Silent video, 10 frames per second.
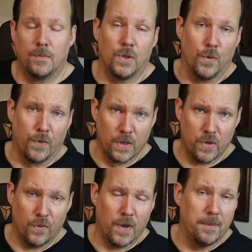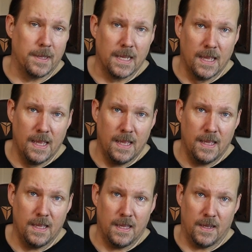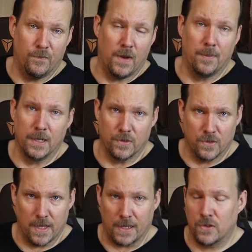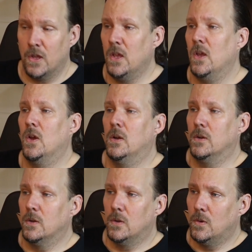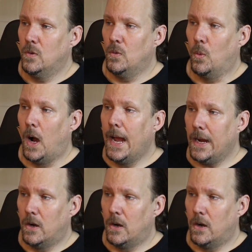Your friends are your family, and family doesn't sex. Why